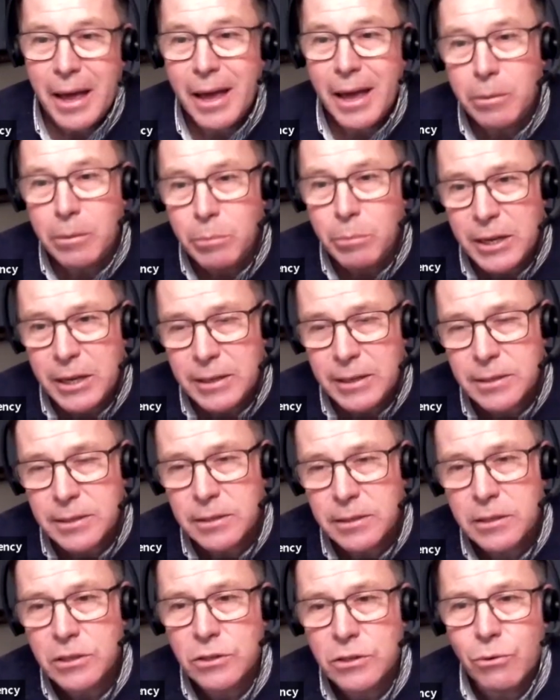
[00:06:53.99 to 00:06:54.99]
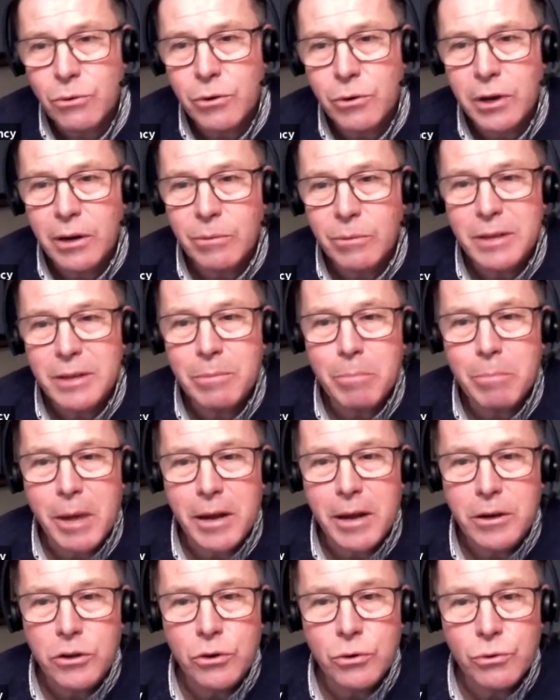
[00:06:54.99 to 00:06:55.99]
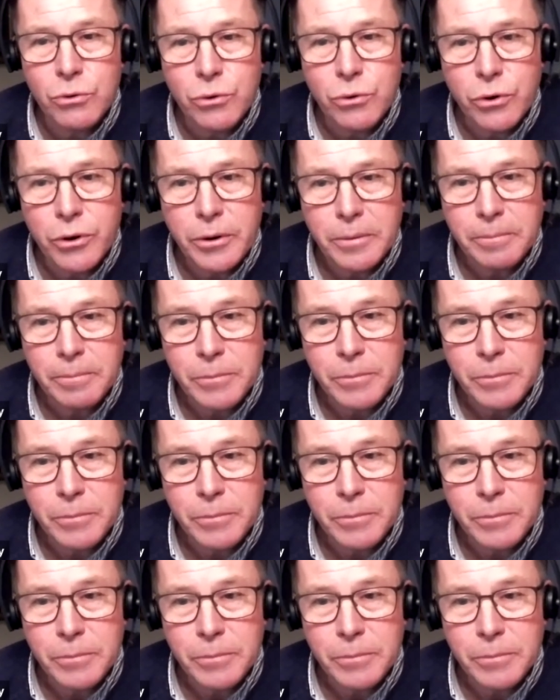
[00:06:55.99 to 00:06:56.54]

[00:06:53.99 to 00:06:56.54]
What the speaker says: and mix the soil with manure.